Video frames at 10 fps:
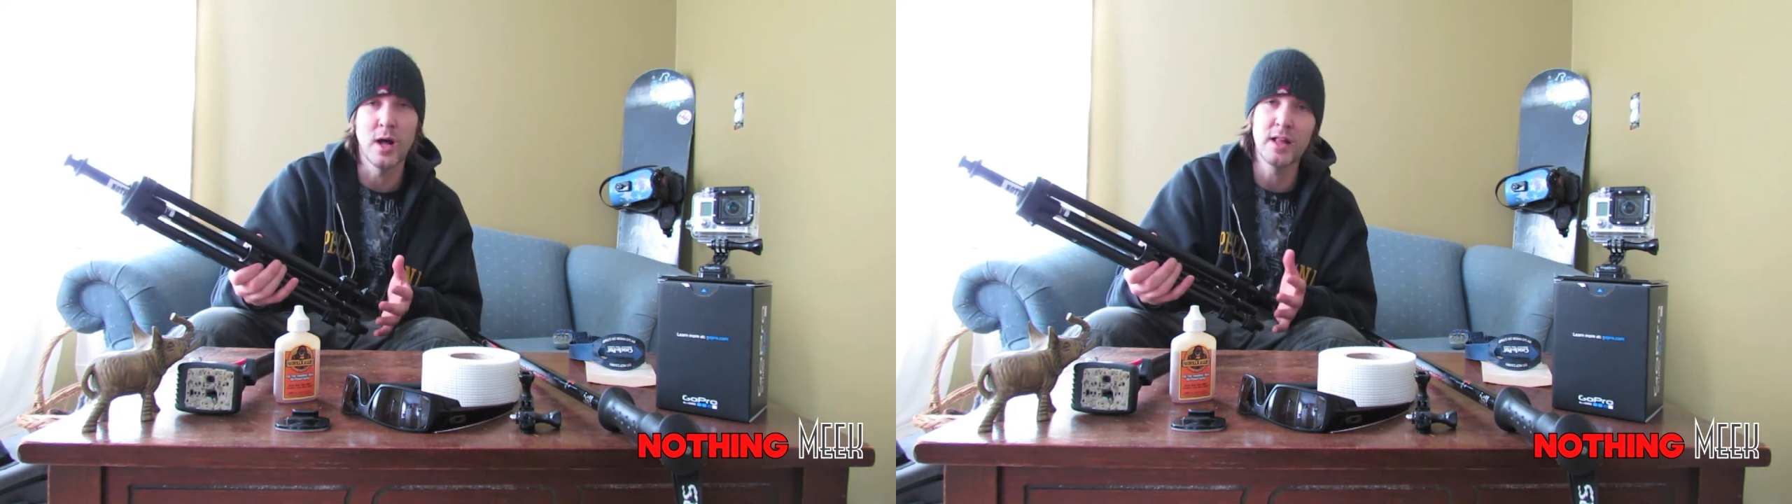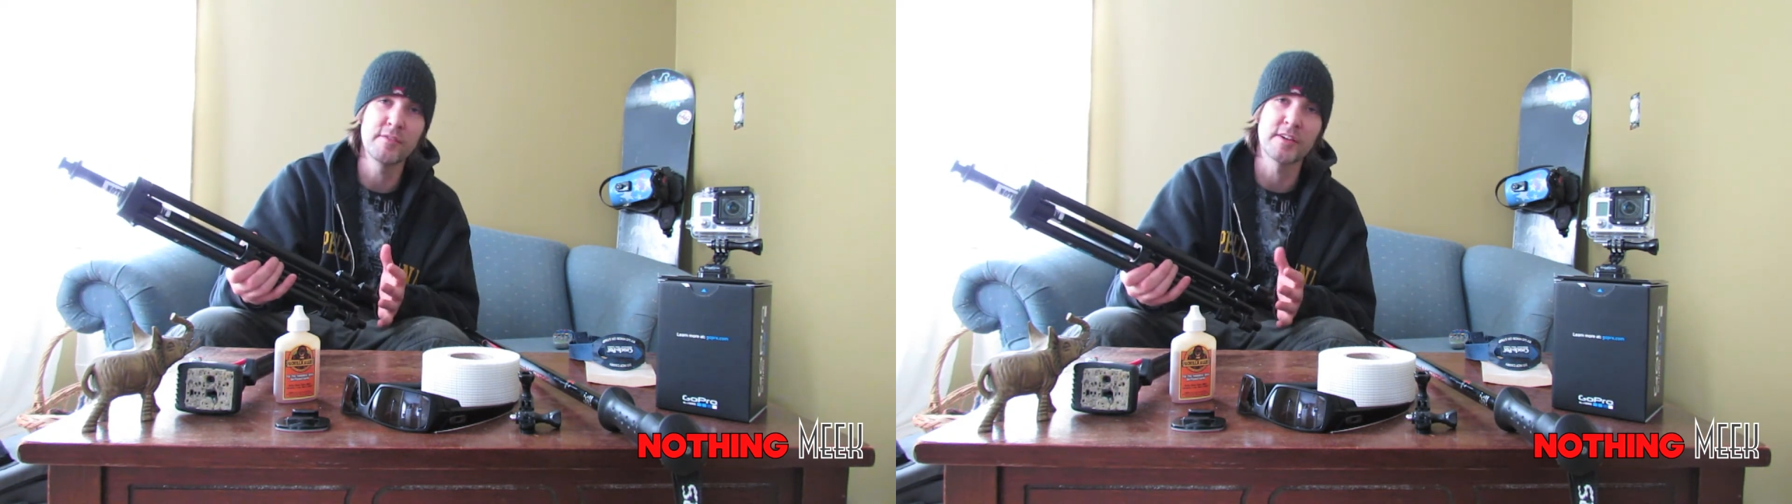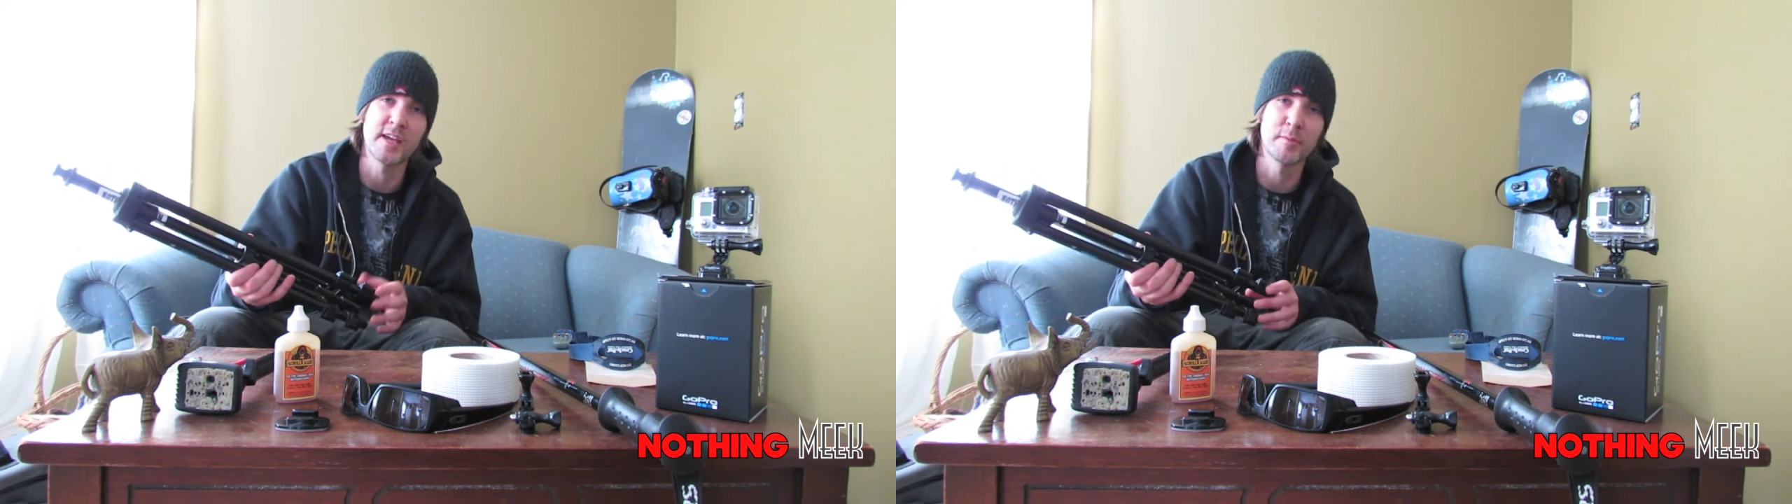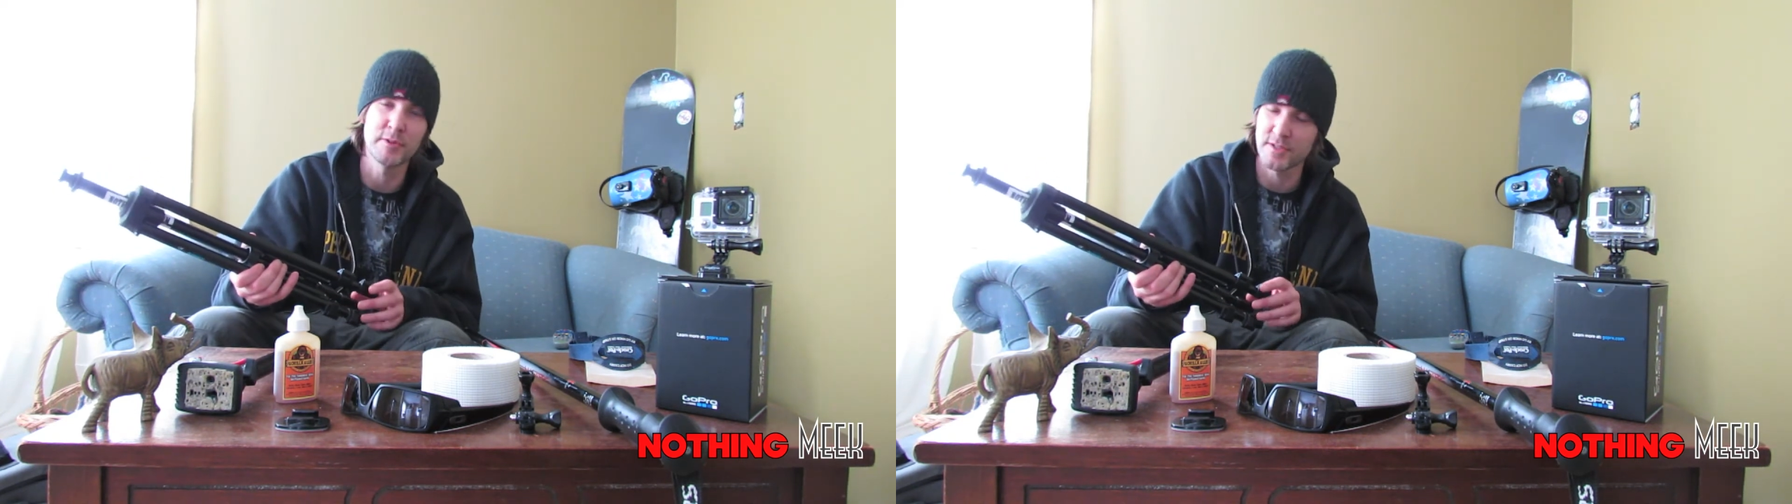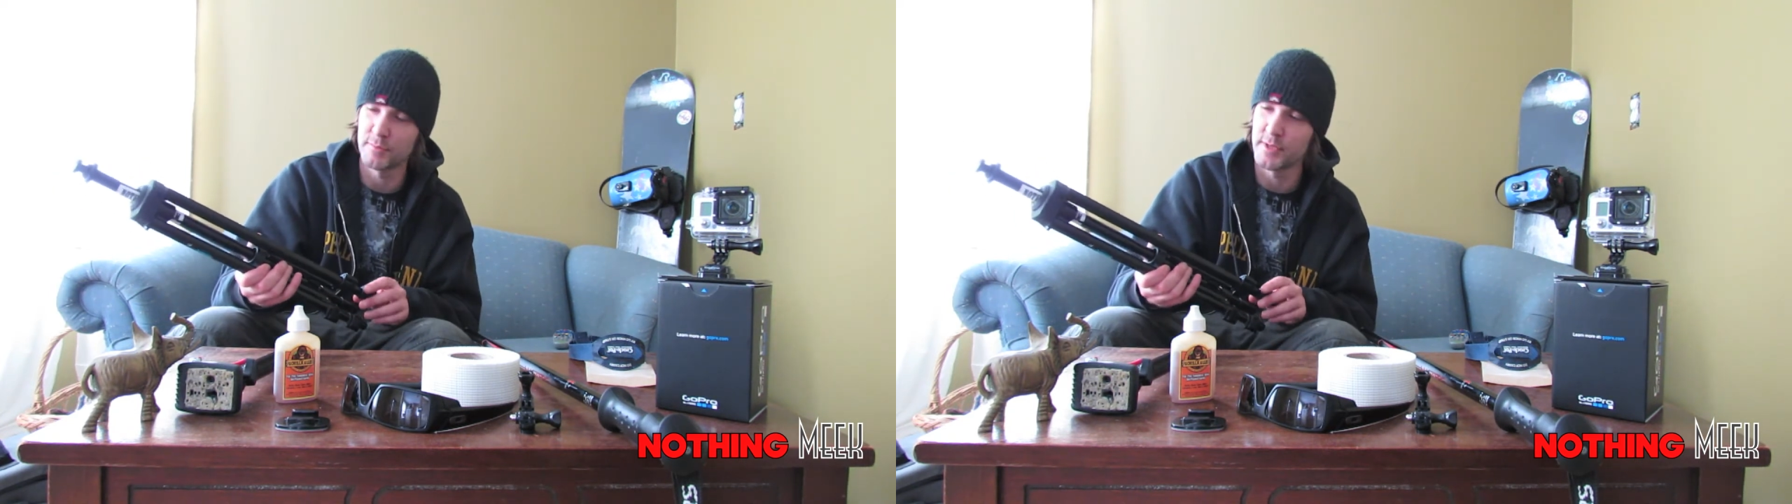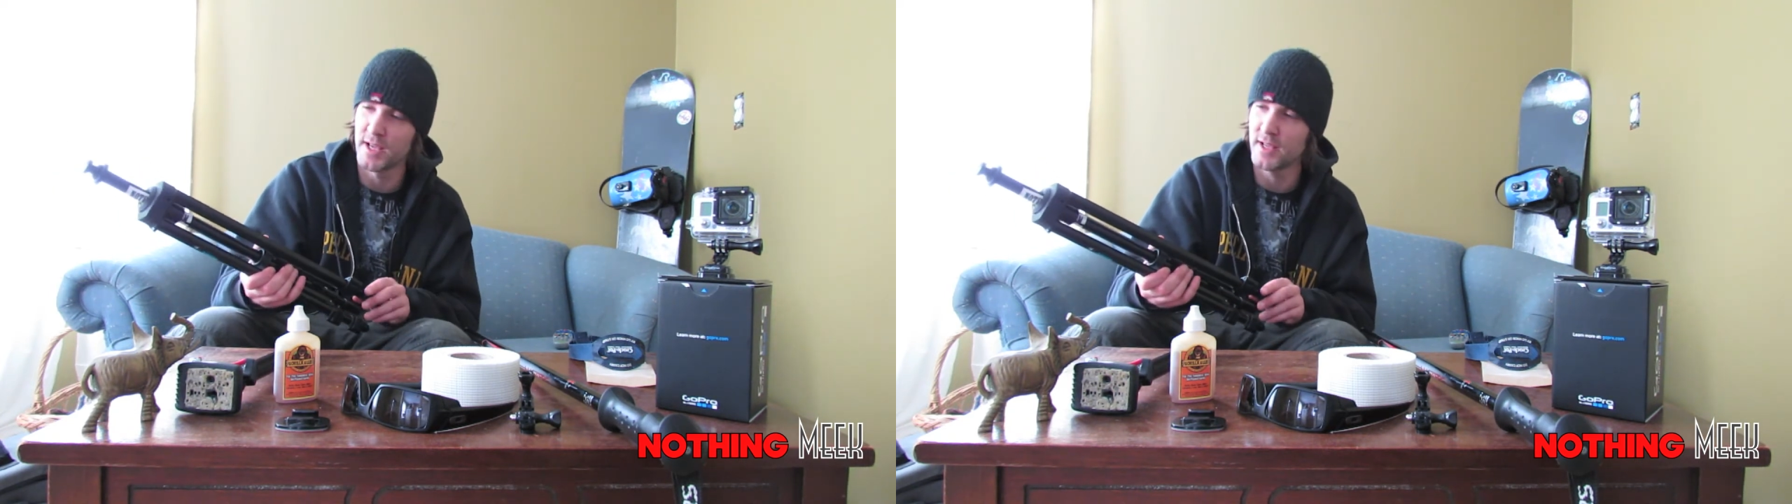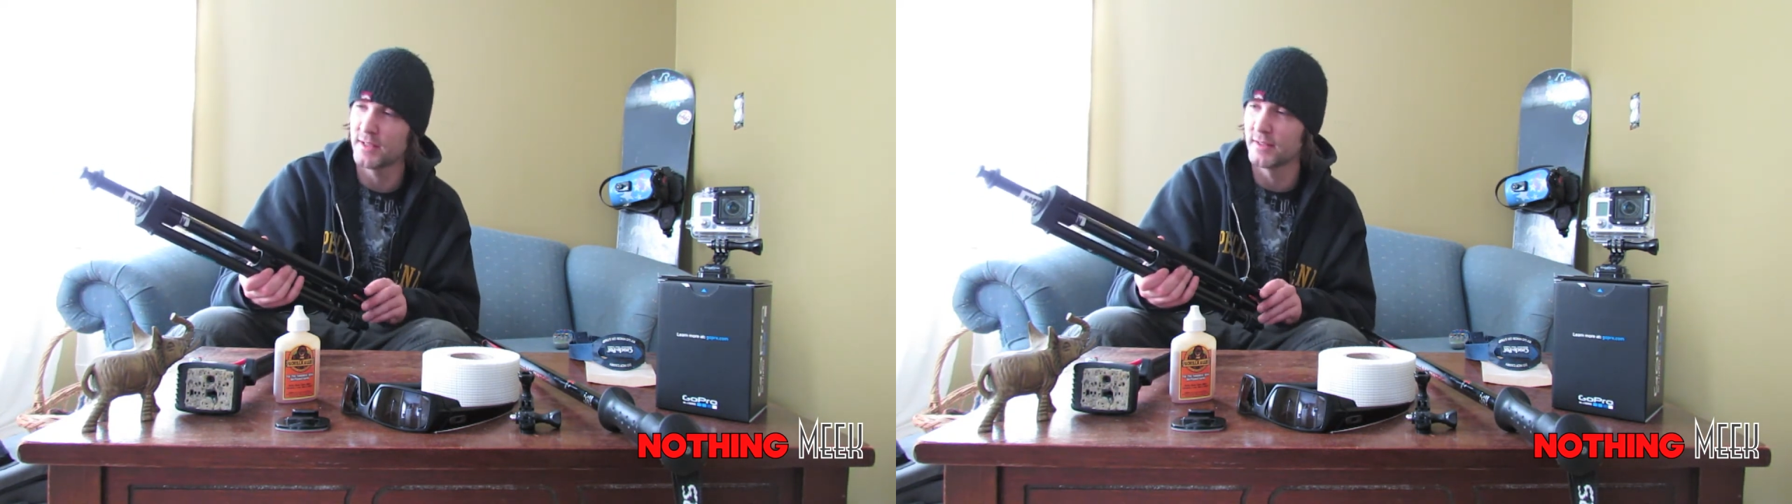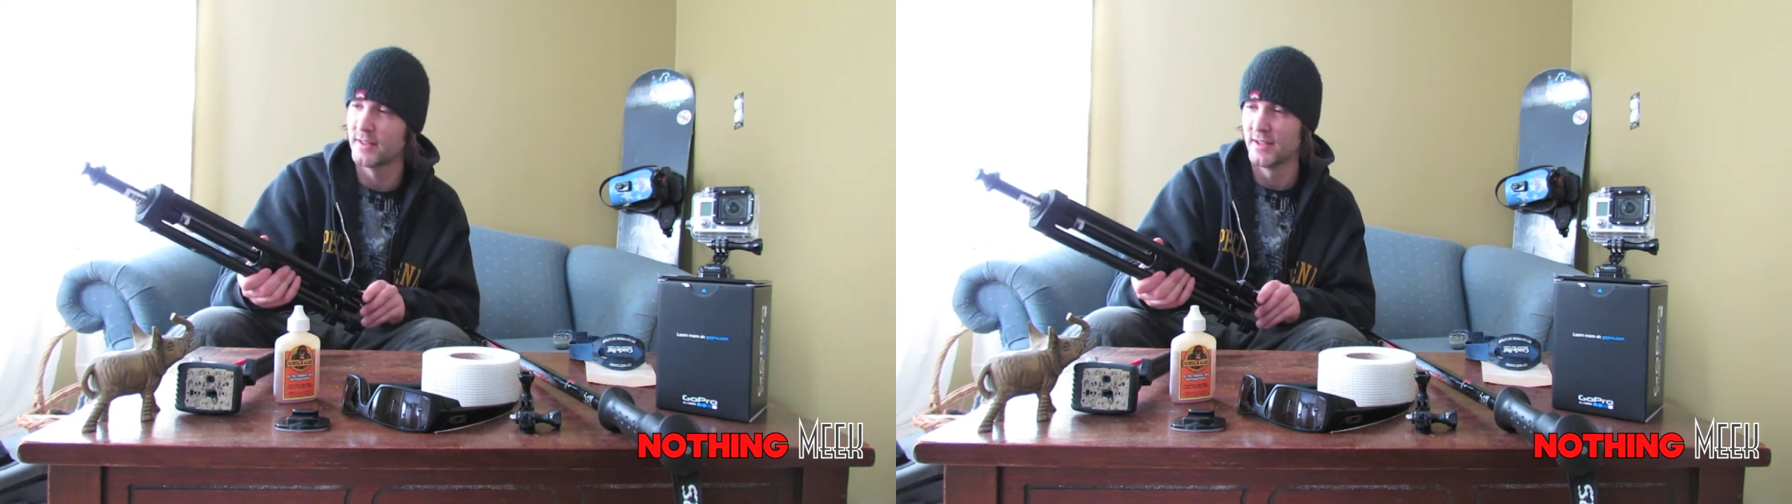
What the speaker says: I'll have a camera someday, and